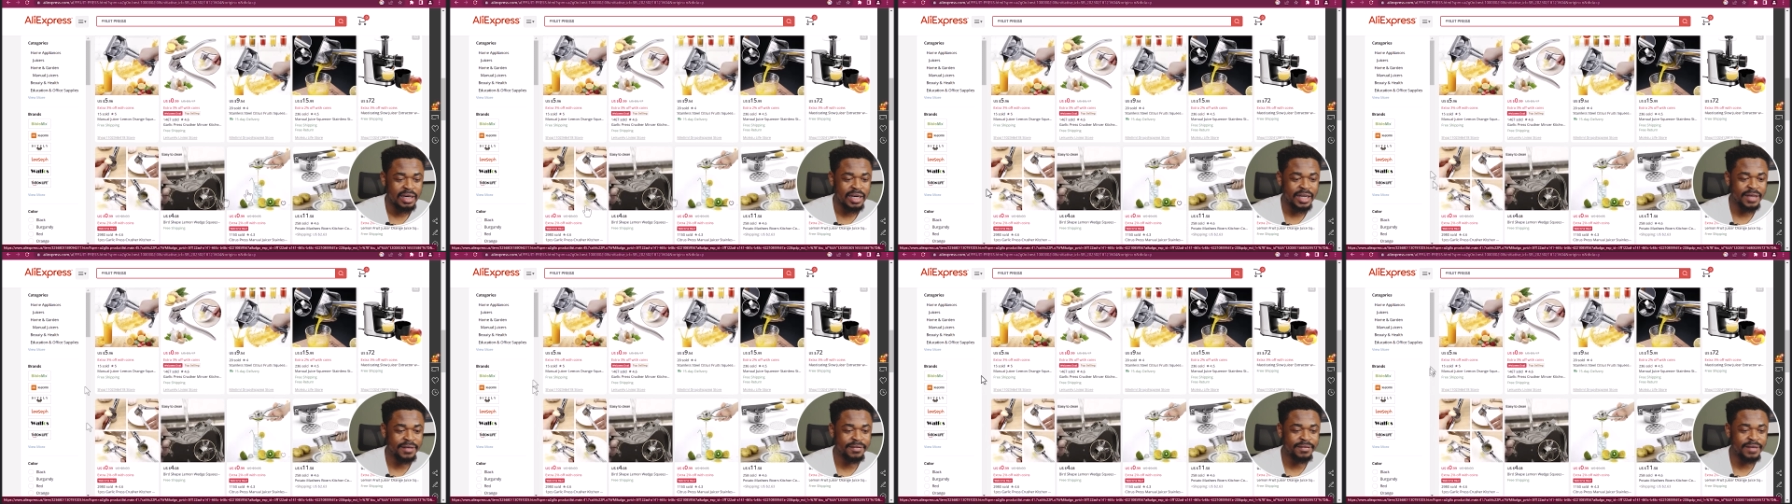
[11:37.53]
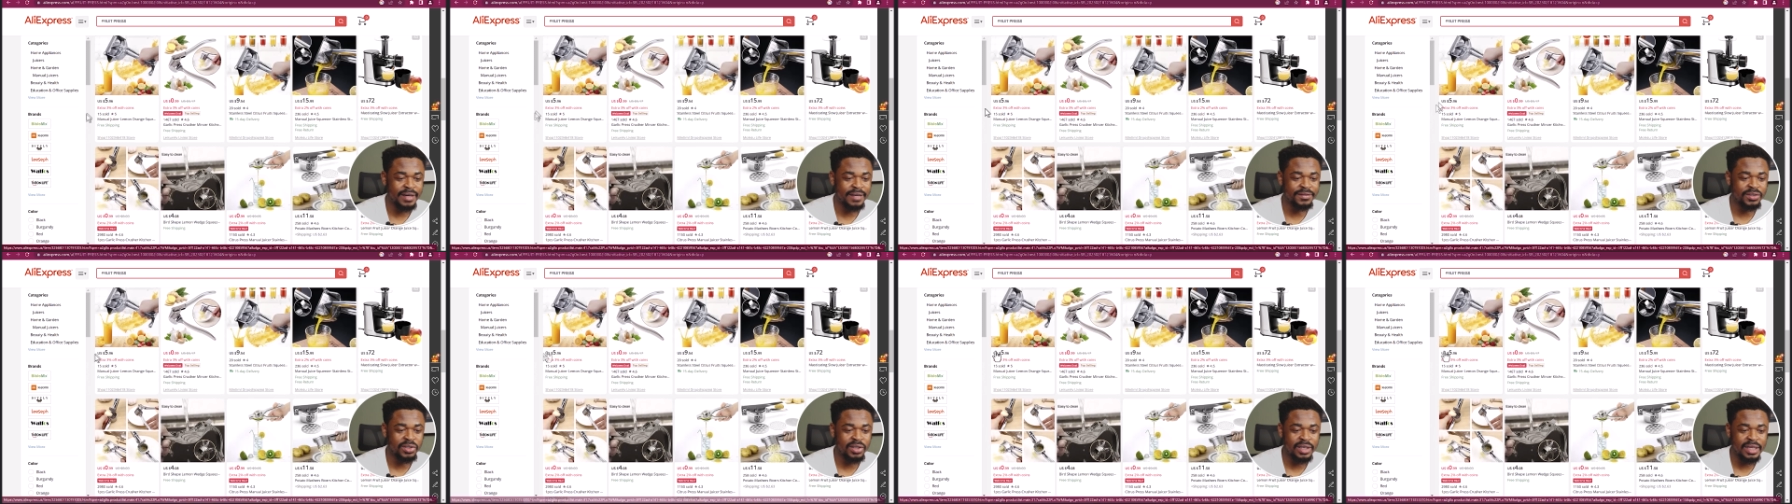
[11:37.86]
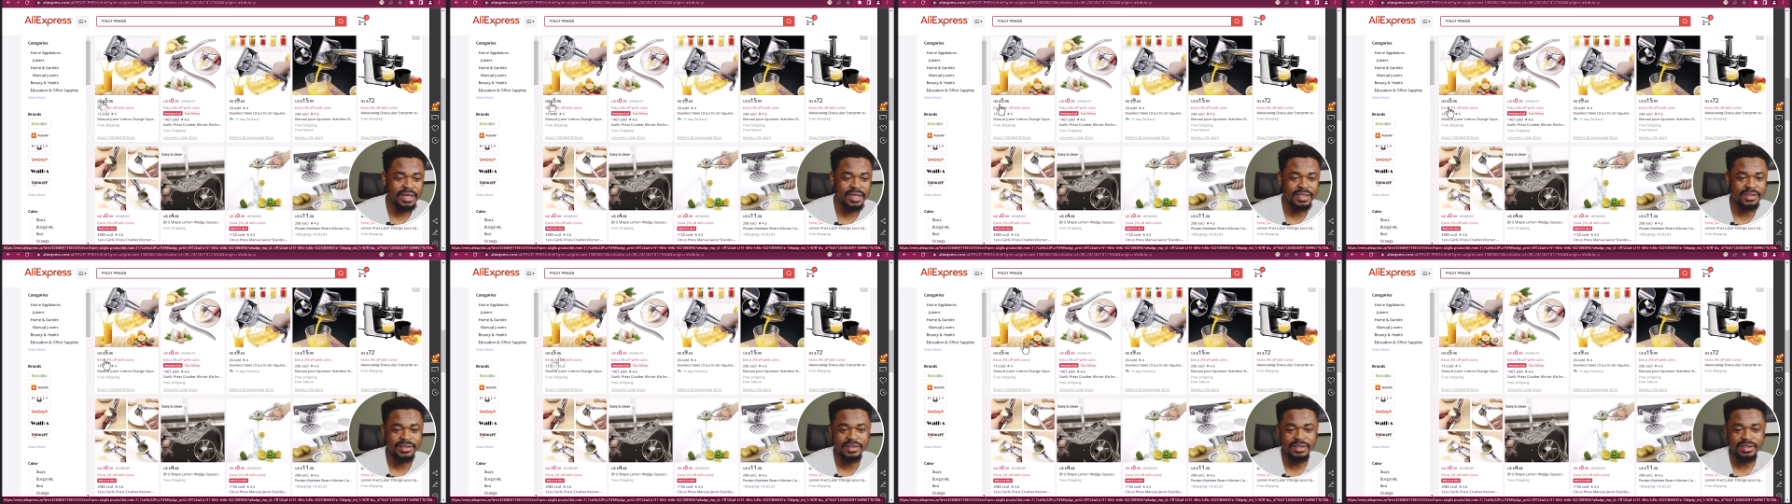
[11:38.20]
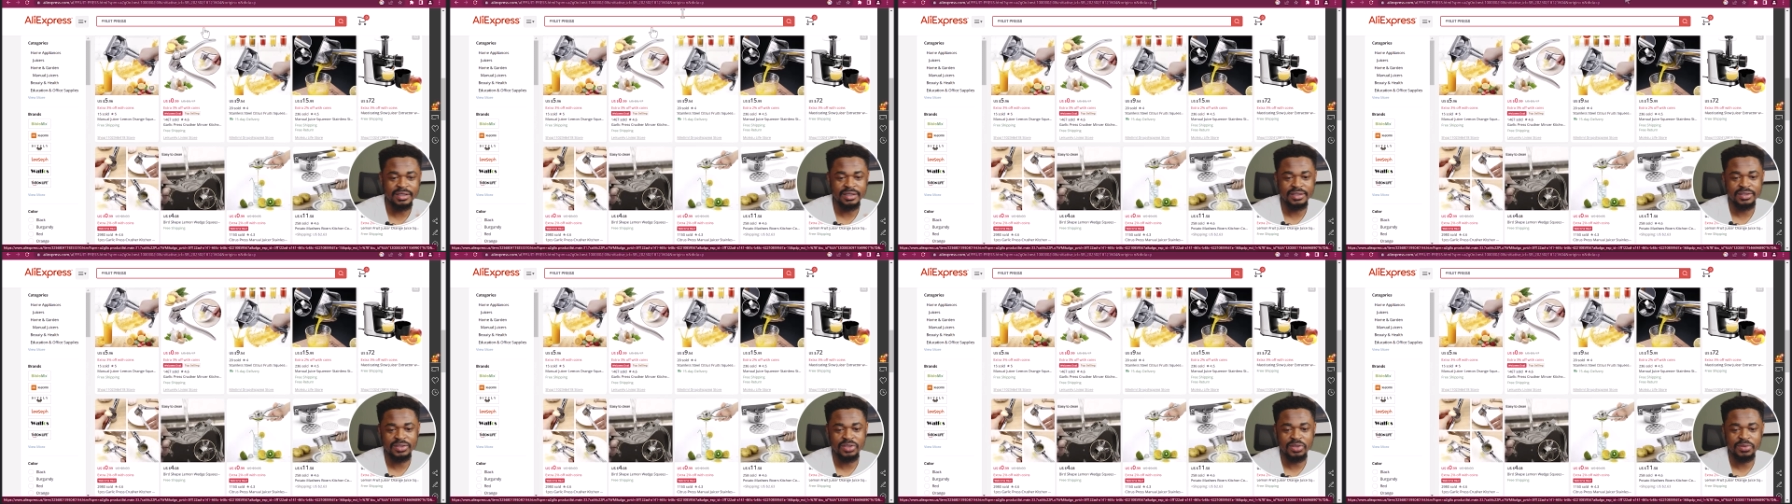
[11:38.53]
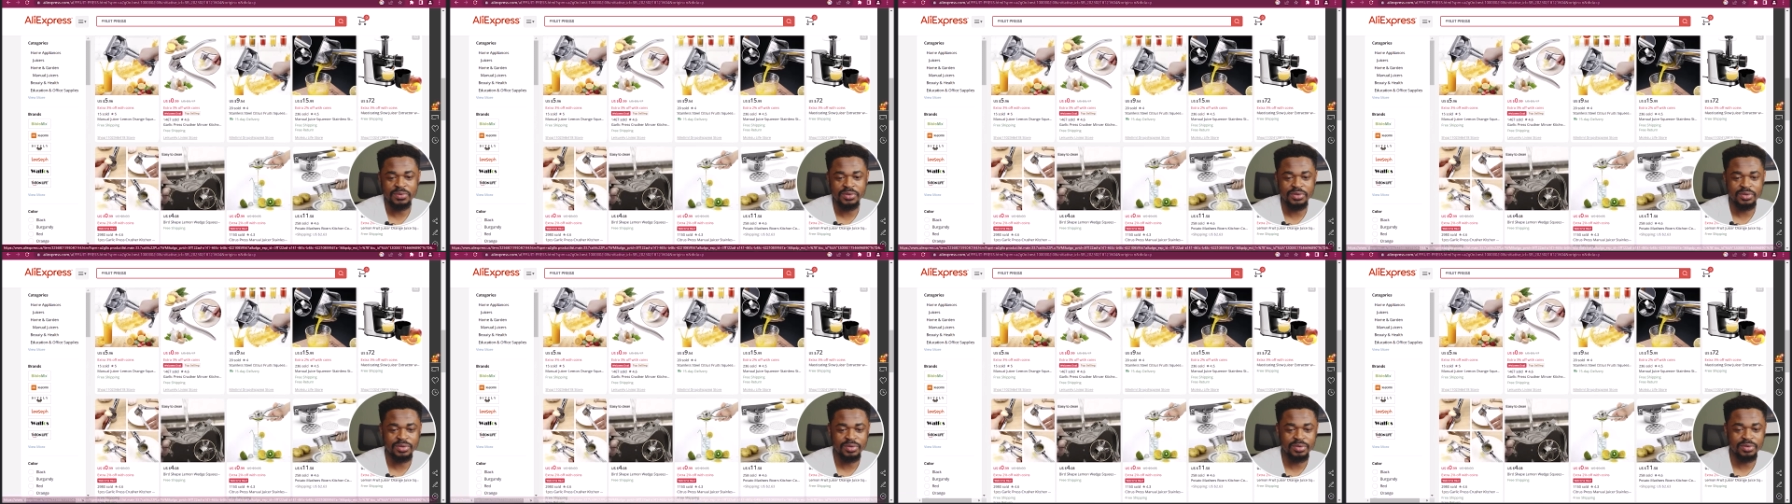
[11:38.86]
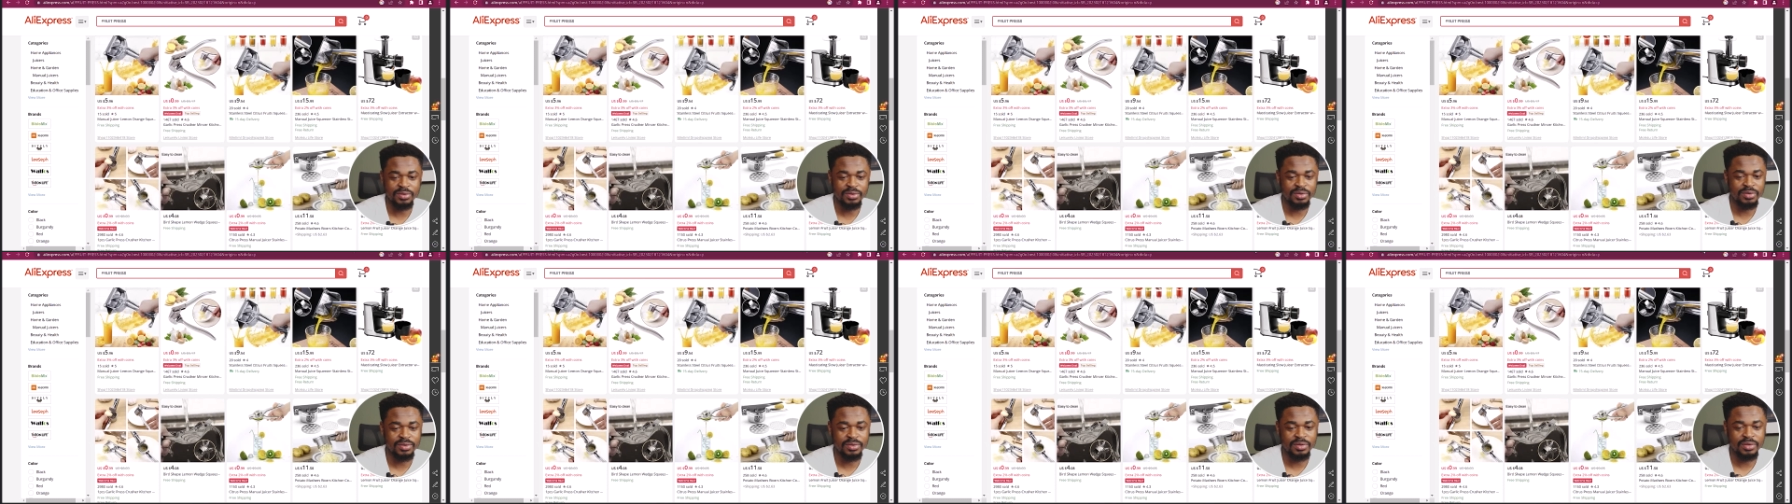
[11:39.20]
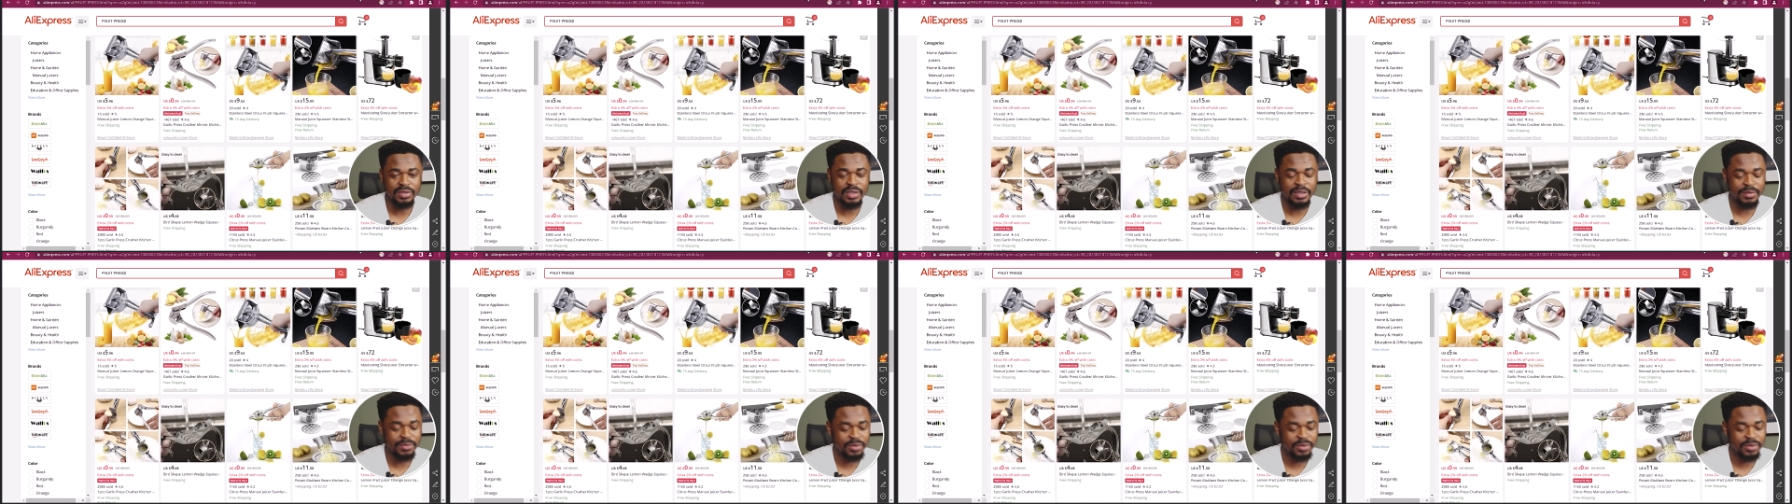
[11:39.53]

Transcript: And $5 is up to